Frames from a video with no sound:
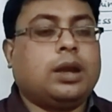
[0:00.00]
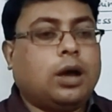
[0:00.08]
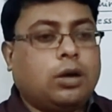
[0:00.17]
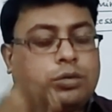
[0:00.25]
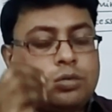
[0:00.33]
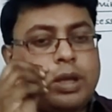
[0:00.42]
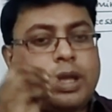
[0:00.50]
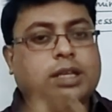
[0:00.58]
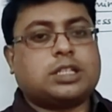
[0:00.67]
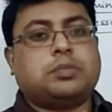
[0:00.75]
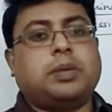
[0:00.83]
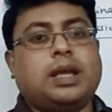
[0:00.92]
Now, to
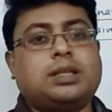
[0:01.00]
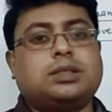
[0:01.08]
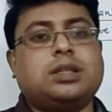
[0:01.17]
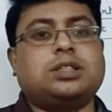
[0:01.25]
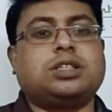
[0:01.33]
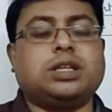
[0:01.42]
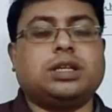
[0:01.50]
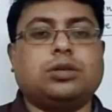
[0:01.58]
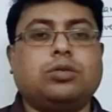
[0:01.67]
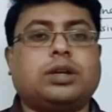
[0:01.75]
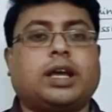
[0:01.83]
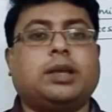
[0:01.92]
express the
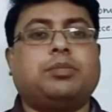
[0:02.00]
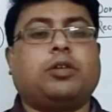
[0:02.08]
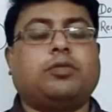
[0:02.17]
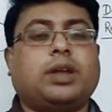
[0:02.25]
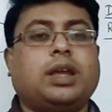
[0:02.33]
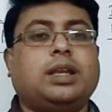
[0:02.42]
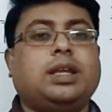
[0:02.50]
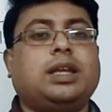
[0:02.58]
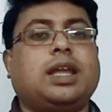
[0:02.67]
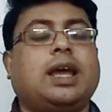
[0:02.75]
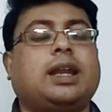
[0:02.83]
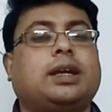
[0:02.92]
genotype of
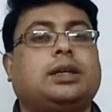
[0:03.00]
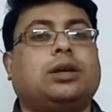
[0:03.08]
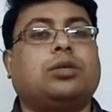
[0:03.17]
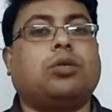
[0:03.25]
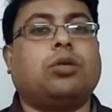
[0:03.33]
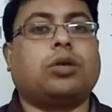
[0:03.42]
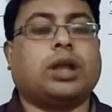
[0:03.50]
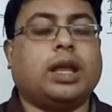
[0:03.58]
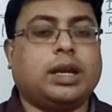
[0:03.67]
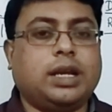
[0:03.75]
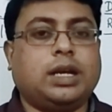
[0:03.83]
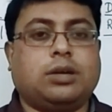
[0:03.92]
any character or
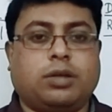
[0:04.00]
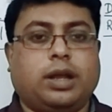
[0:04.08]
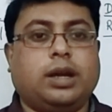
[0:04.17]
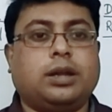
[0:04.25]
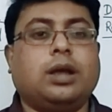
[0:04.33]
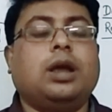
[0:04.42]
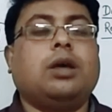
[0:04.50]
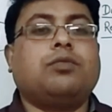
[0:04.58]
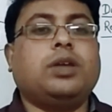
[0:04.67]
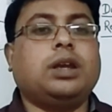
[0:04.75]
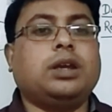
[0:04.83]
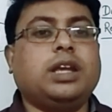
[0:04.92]
any trait,
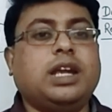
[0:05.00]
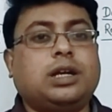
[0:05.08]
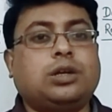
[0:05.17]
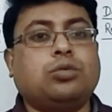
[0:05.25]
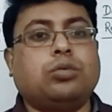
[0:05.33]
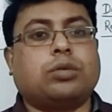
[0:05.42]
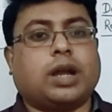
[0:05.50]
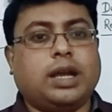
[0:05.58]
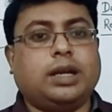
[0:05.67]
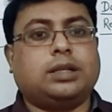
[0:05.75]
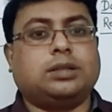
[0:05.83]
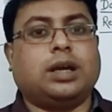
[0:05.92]
we need to
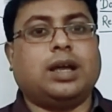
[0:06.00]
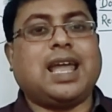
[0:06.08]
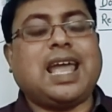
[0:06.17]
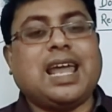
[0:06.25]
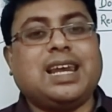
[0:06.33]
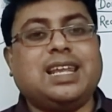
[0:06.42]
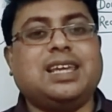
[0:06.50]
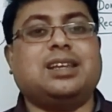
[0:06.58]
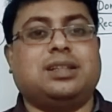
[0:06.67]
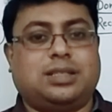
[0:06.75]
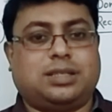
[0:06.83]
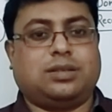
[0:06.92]
write the
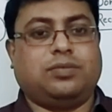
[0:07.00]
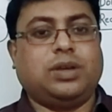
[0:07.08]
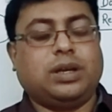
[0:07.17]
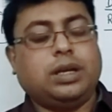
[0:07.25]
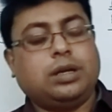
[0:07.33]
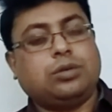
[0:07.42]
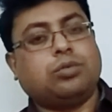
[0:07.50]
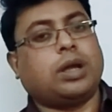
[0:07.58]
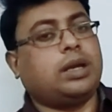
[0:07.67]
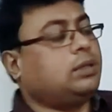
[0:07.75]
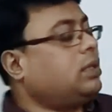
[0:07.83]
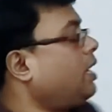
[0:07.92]
alleles. We need to
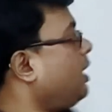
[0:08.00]
write the